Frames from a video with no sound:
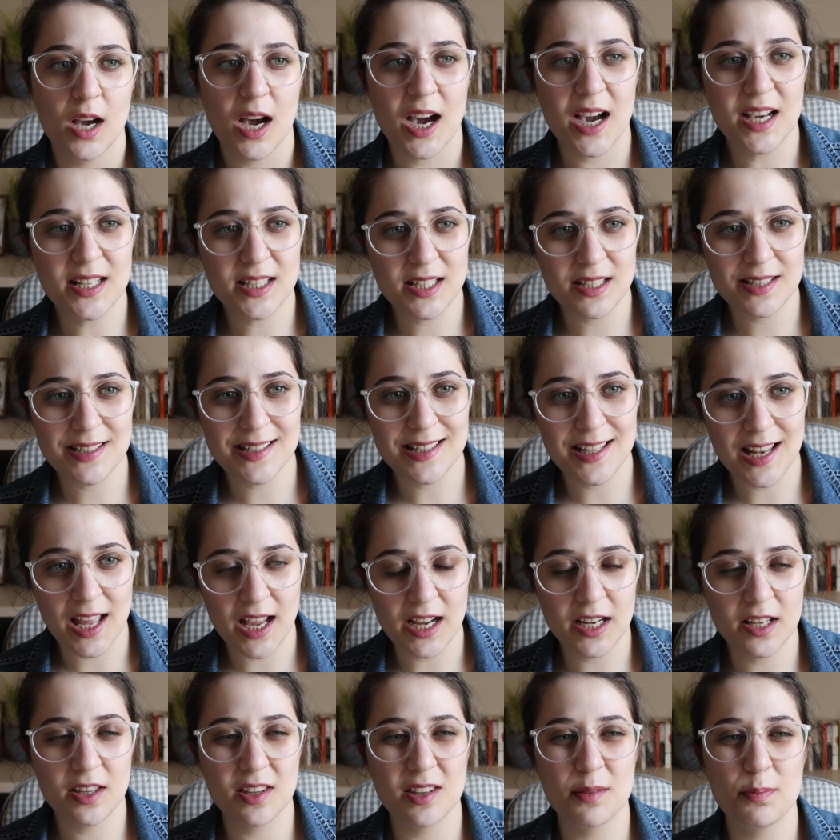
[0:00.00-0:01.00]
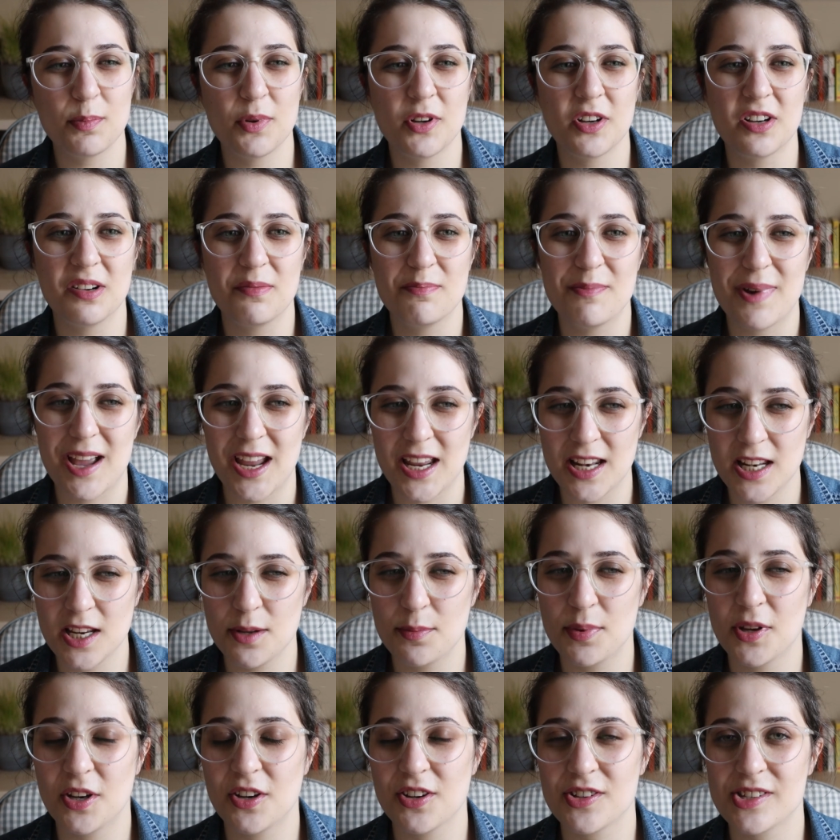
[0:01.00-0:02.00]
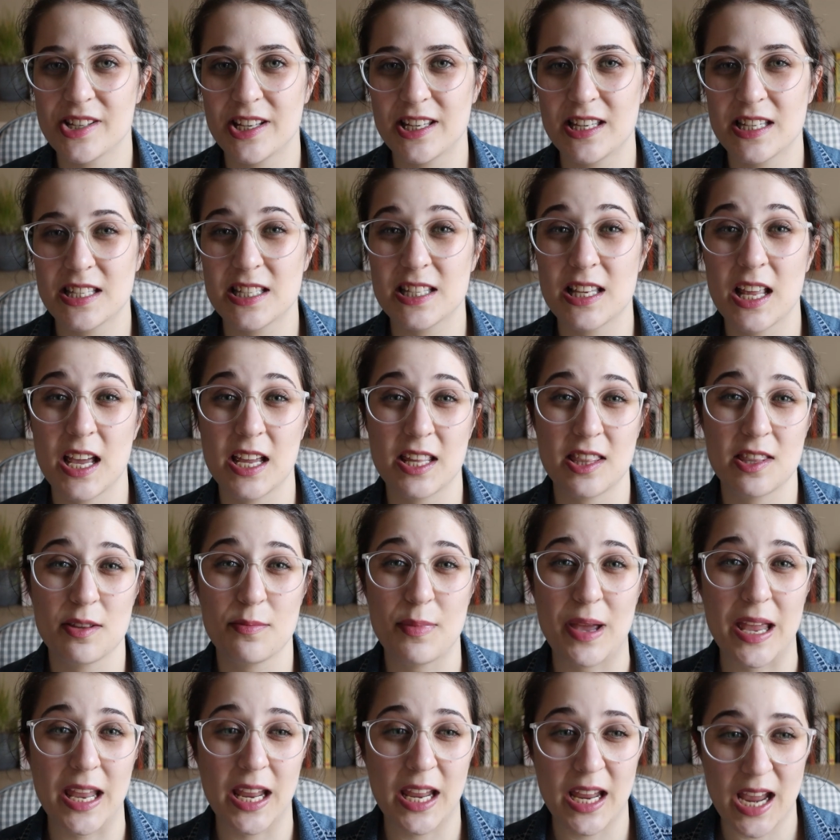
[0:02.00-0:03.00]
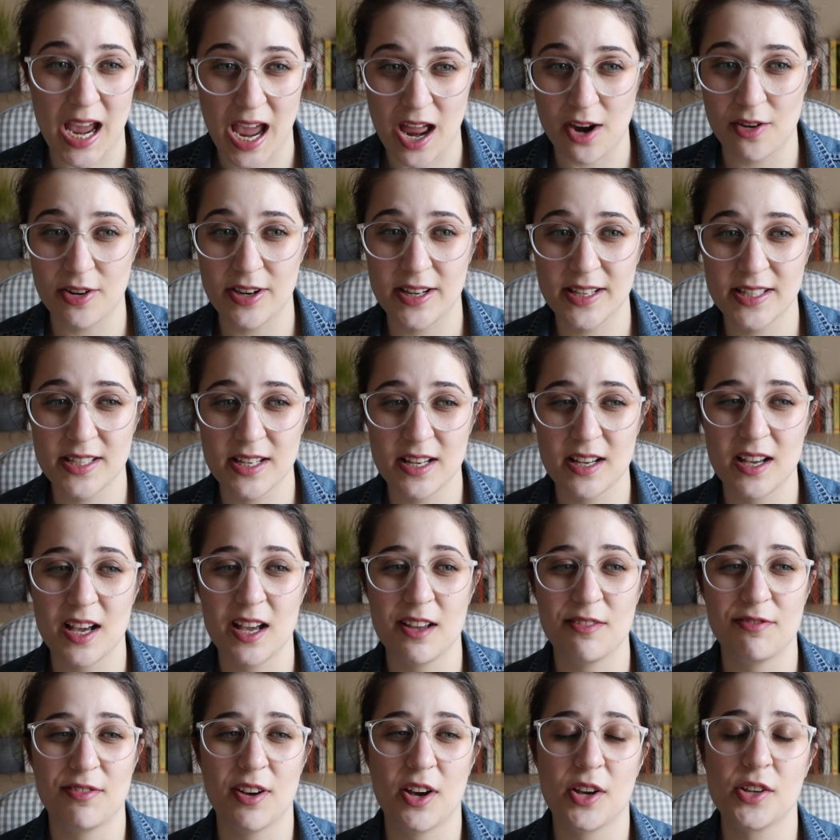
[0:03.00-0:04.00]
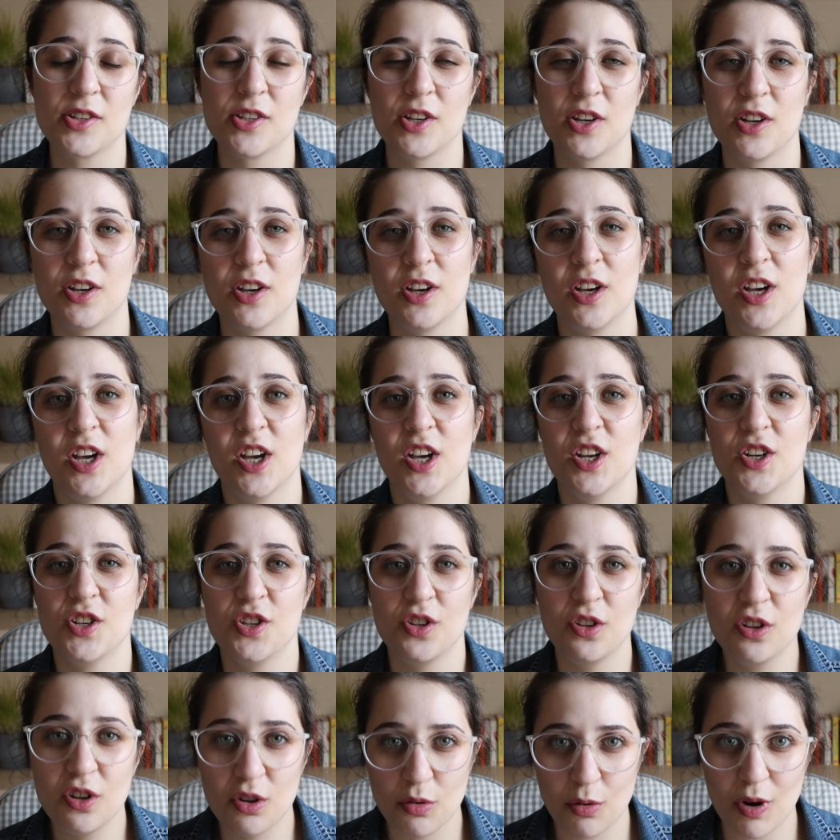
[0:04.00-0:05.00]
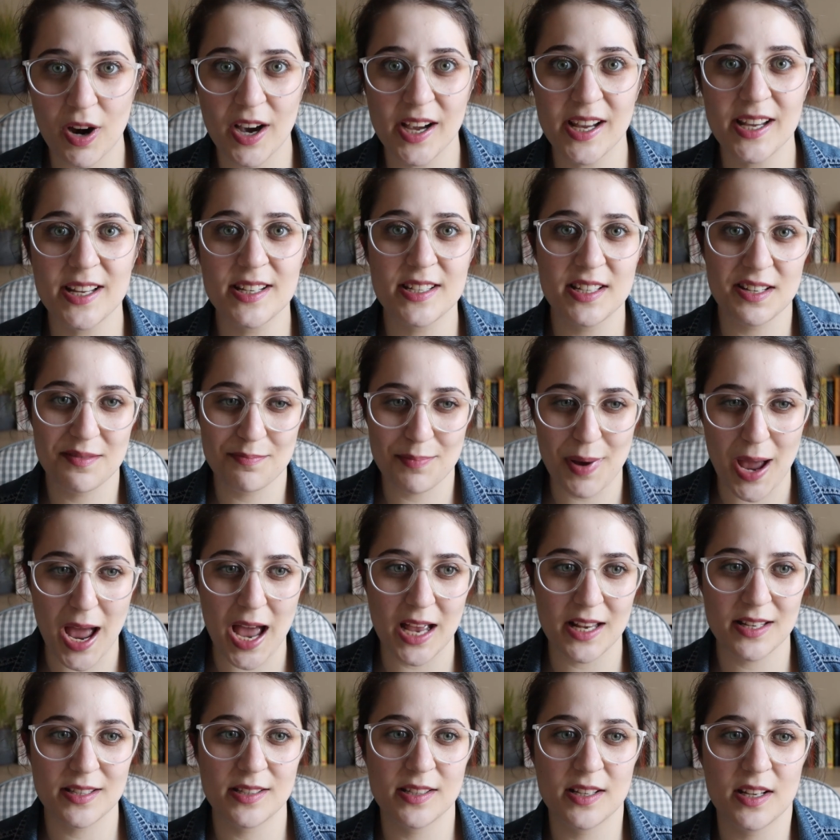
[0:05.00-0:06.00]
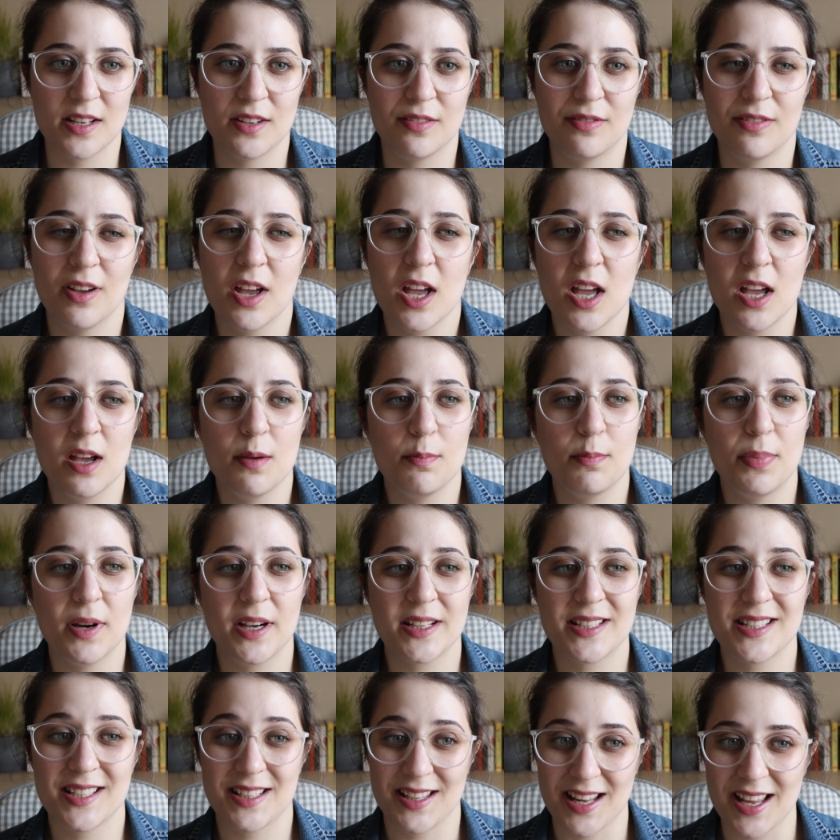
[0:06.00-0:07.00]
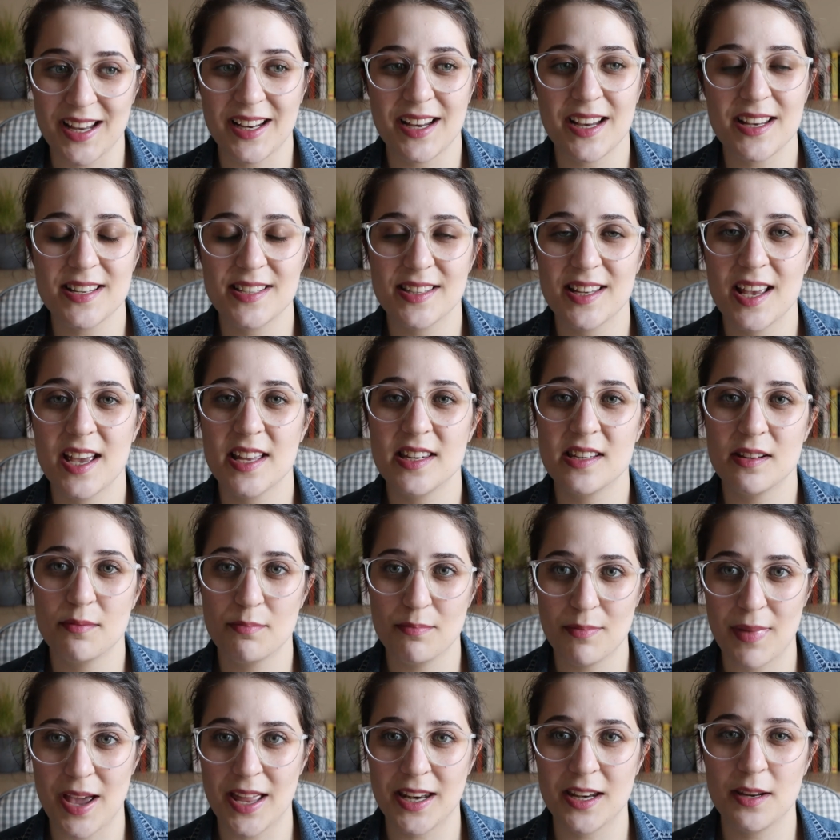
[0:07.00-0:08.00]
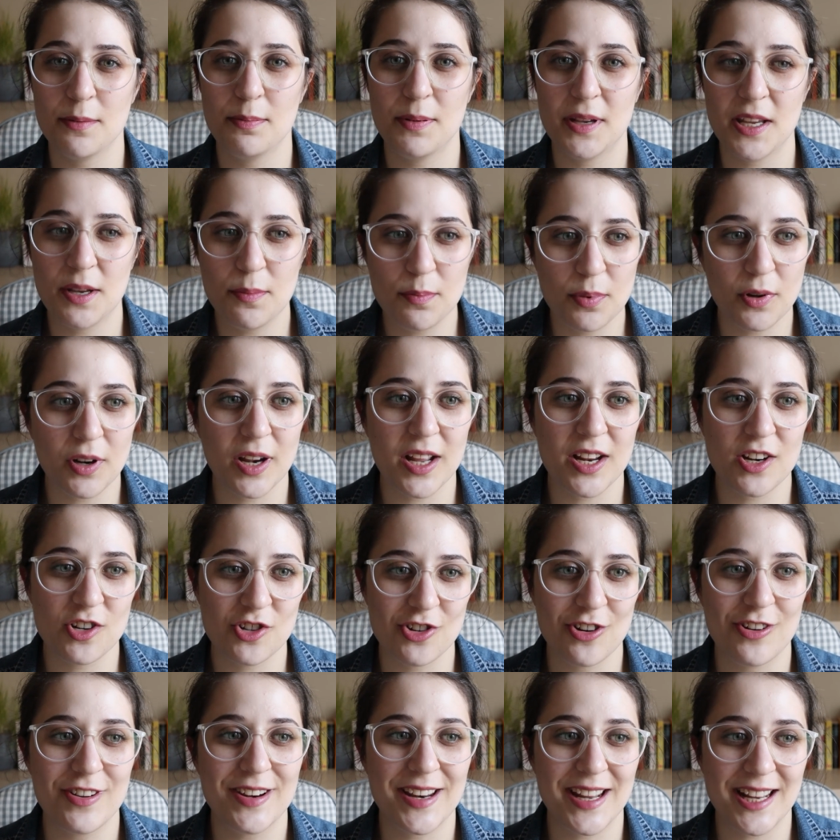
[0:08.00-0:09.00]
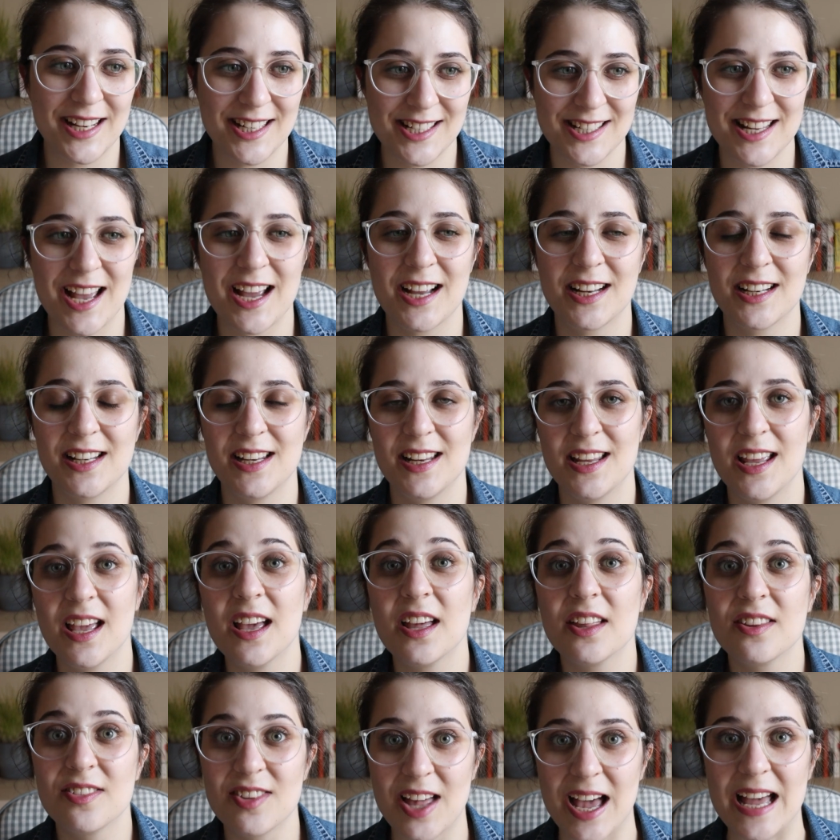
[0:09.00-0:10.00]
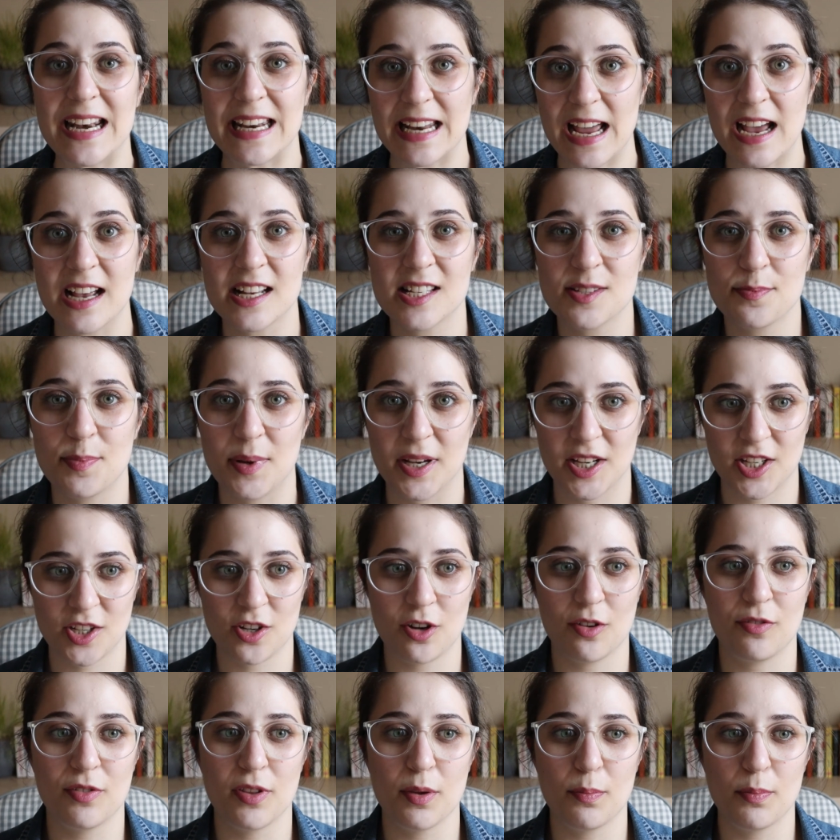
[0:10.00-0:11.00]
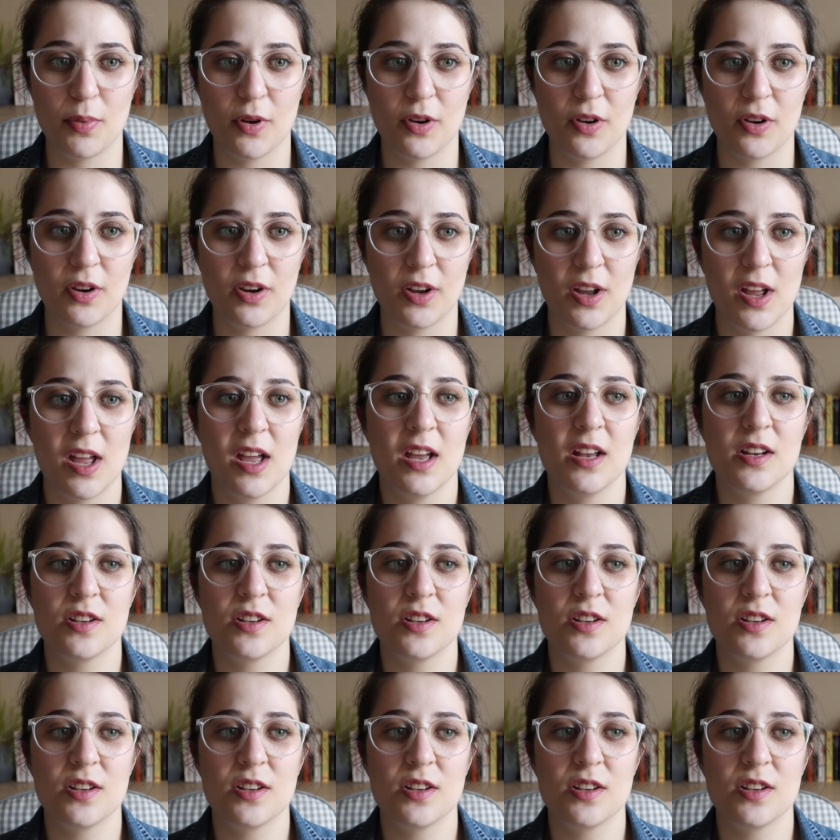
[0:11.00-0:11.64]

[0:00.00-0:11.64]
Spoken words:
I disliked the book mainly because I disliked the main character. I found her too quiet and passive, but like I said, many people enjoyed exactly that aspect of the book.